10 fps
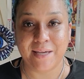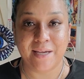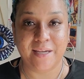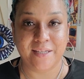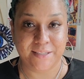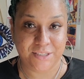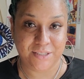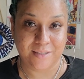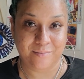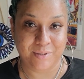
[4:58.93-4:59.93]

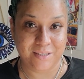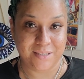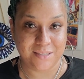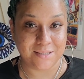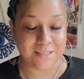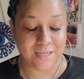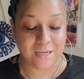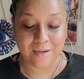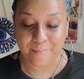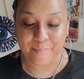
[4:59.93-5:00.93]
energy because it's going
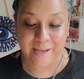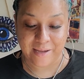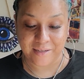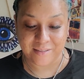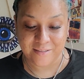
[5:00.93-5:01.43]
to come back